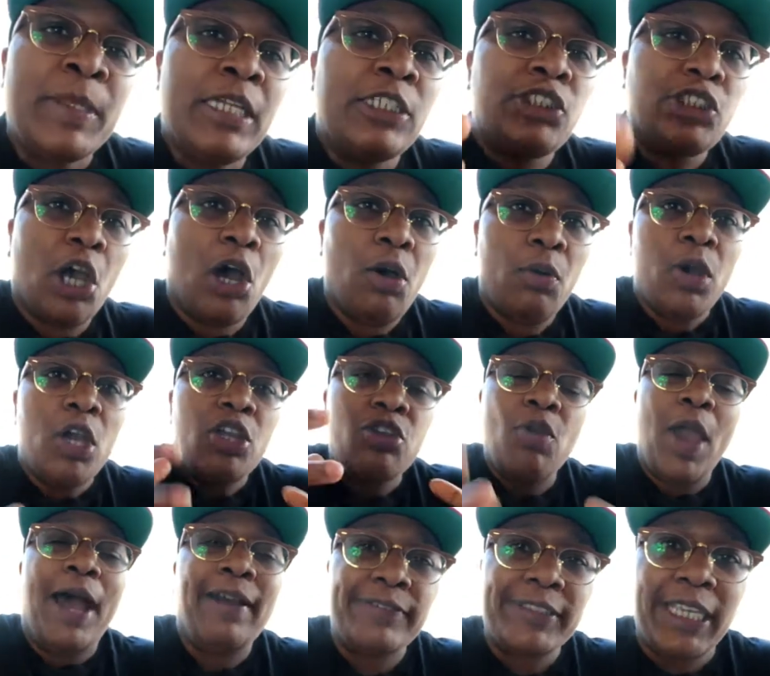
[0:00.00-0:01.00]
So
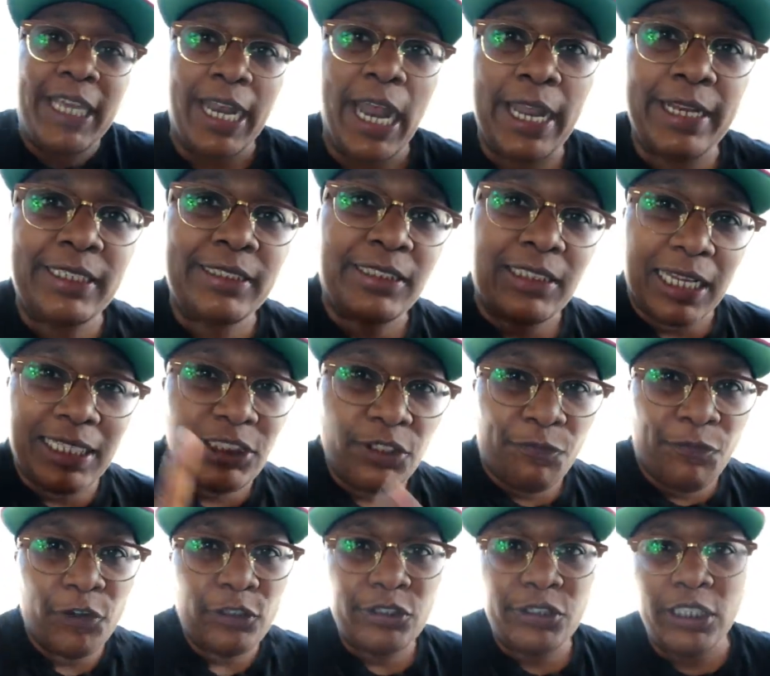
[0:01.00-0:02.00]
you have to get honest. That's the
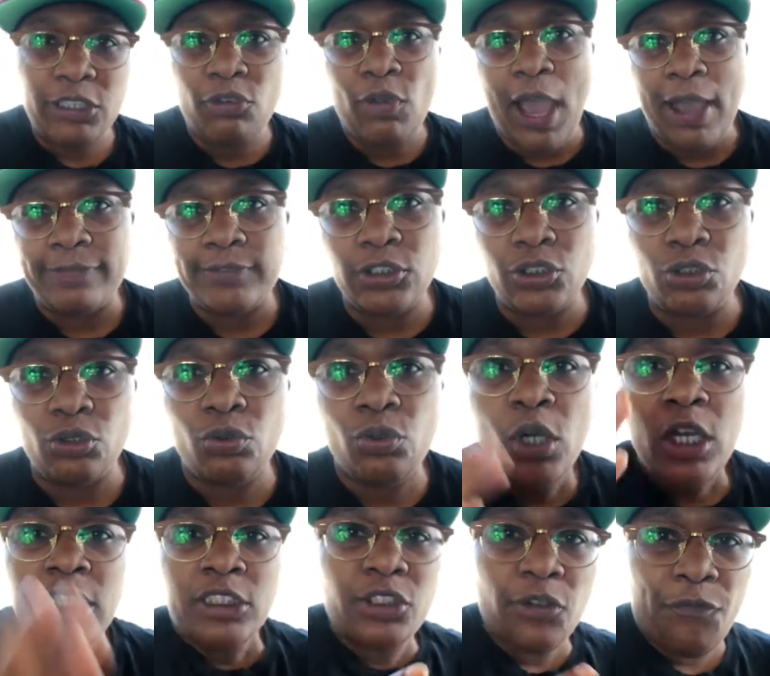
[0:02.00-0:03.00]
first thing you have to do
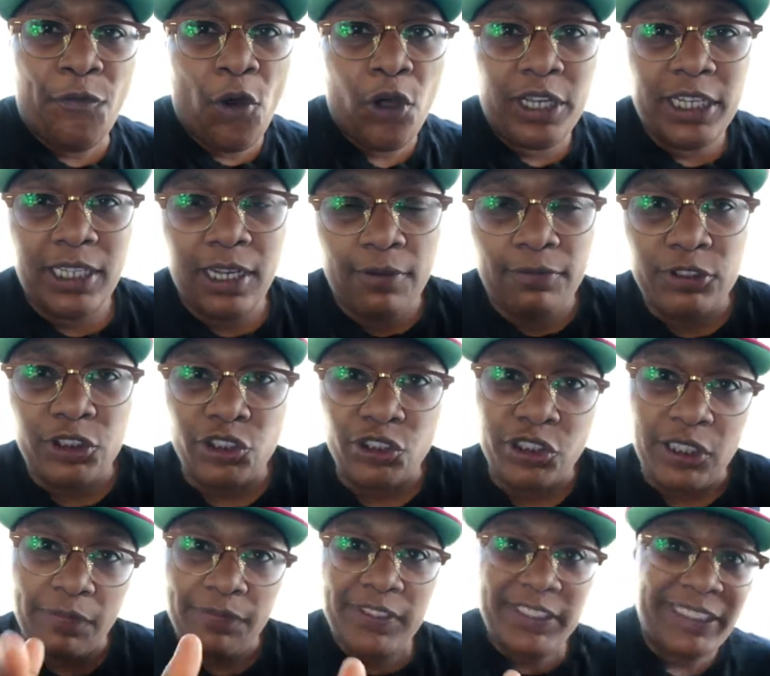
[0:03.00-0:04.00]
to fall in love with
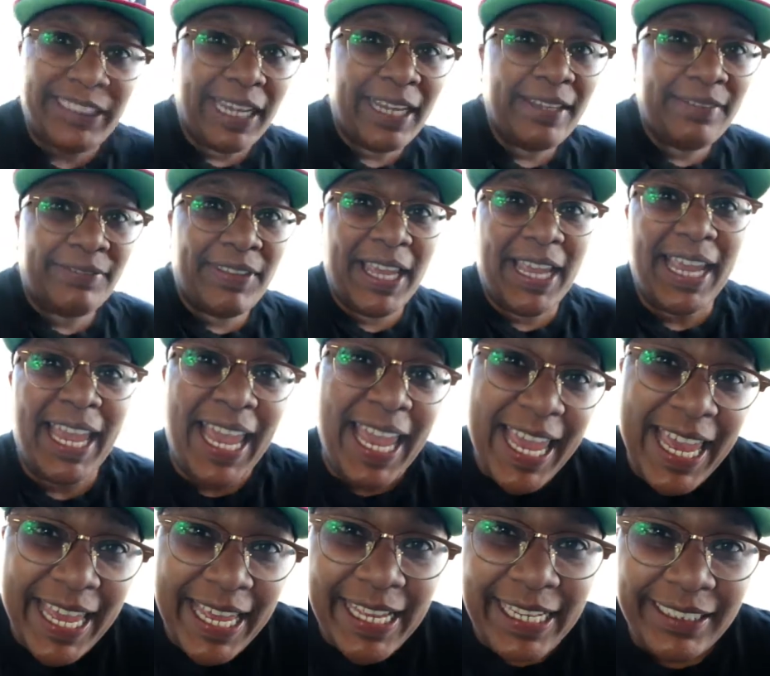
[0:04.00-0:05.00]
yourself. The second thing
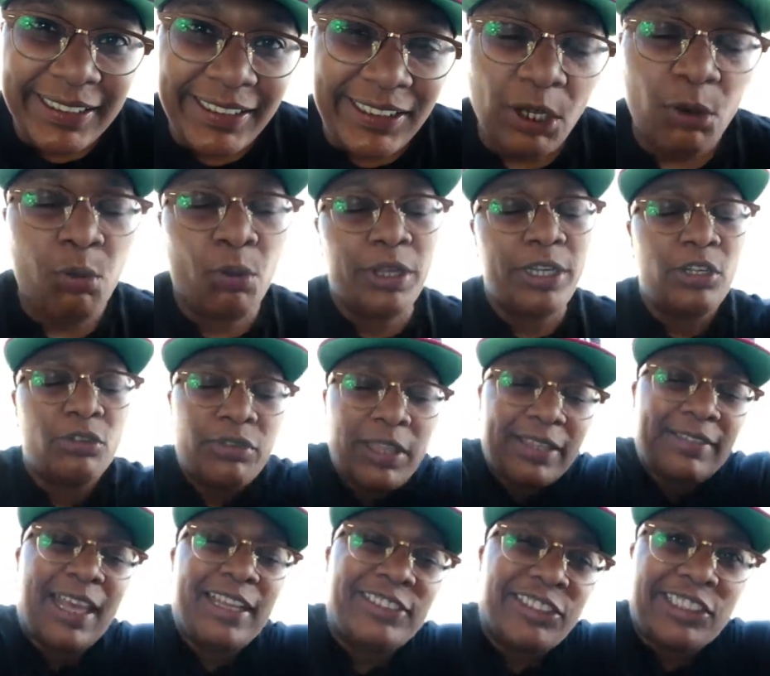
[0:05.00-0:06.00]
is, what do you
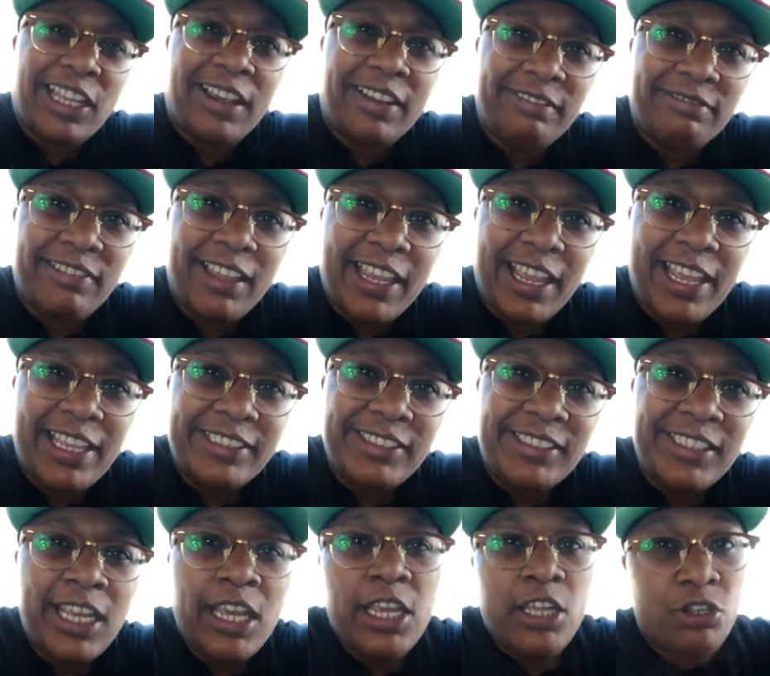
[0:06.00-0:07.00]
think that second thing
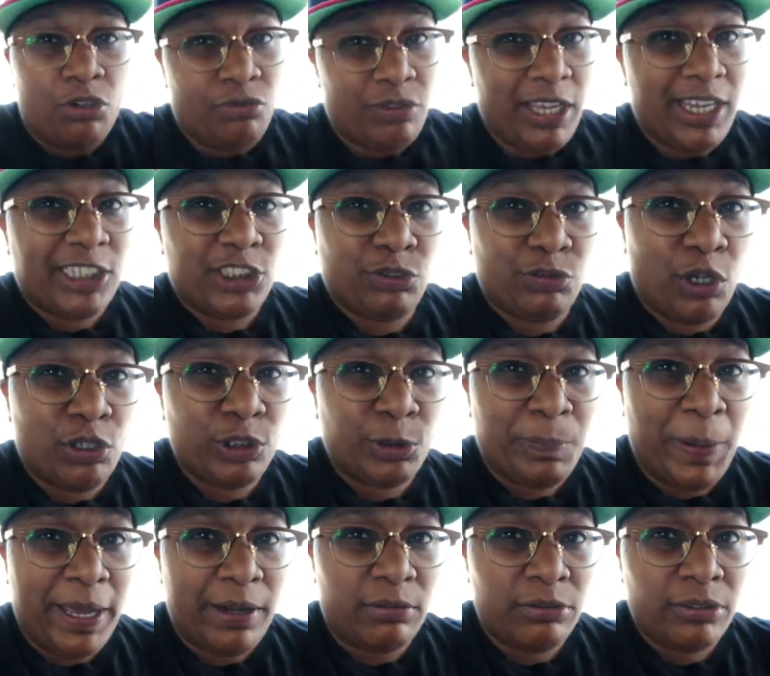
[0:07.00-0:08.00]
is? You think it's rose
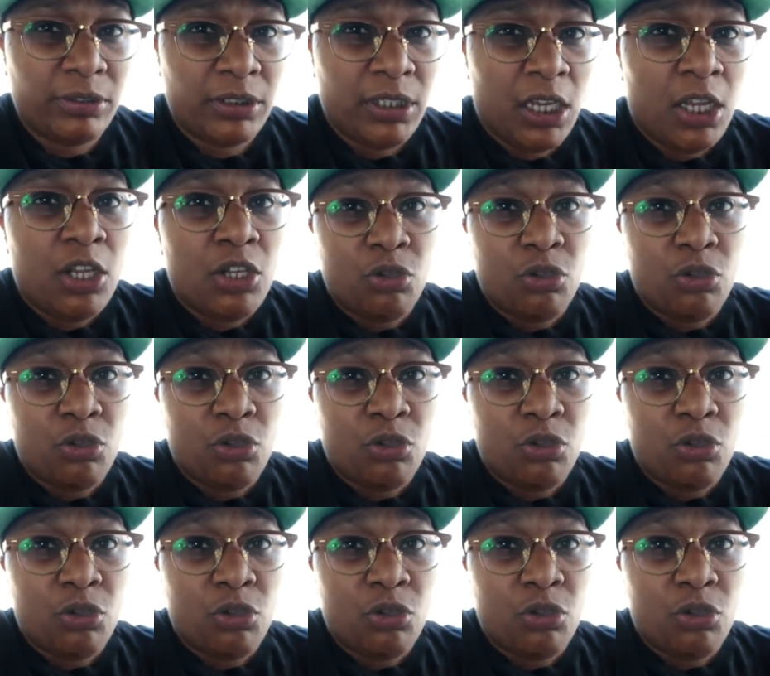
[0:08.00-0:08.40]
petals?